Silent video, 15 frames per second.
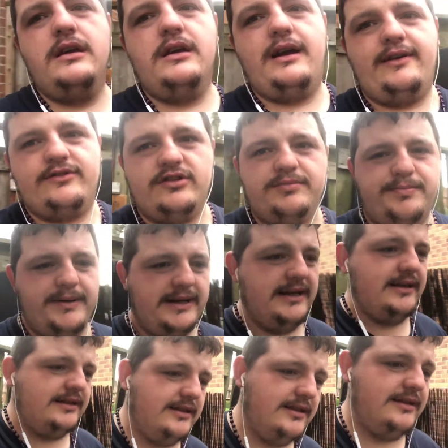I've just
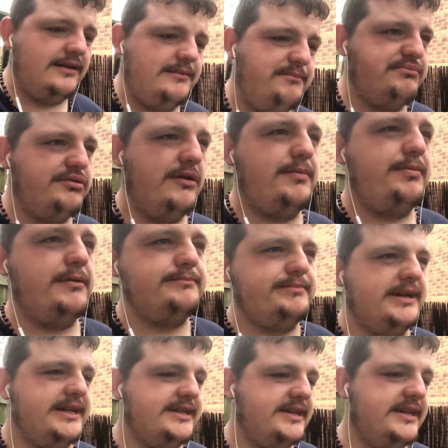been proper
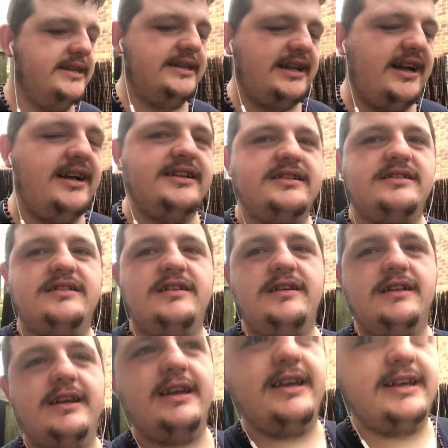busy in that, so
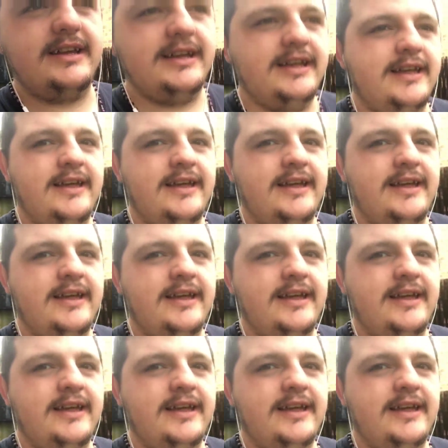like,